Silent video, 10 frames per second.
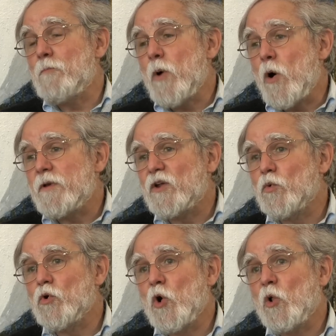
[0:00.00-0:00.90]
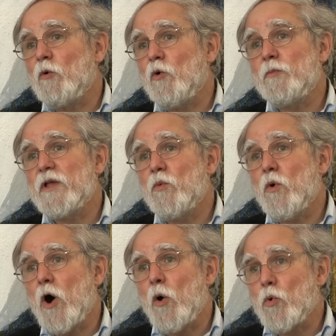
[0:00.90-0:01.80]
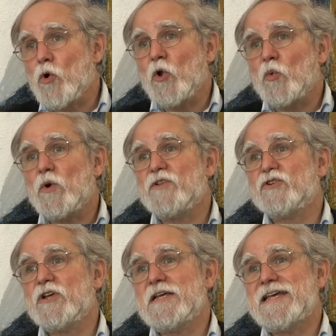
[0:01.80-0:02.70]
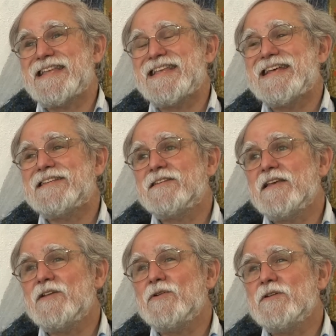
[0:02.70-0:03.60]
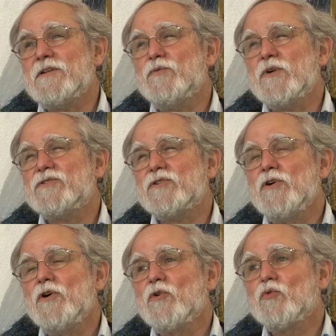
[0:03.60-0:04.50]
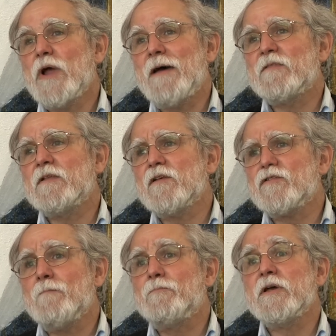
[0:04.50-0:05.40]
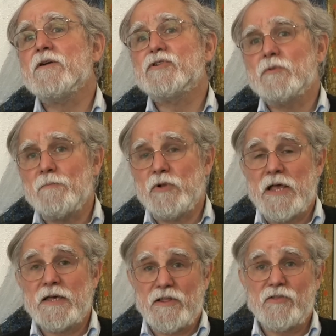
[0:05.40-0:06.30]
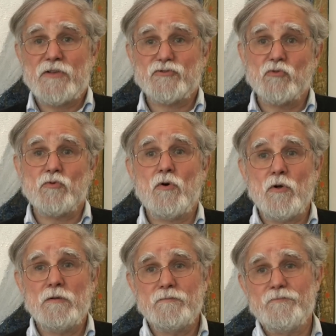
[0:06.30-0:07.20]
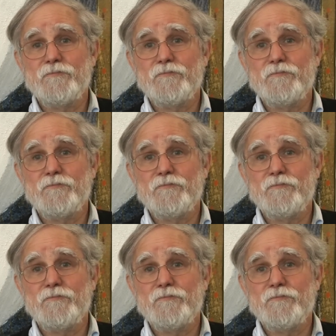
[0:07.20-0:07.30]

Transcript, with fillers: Bohmian world will be a world which it, it's, it, in which randomness appears to be playing an essential role.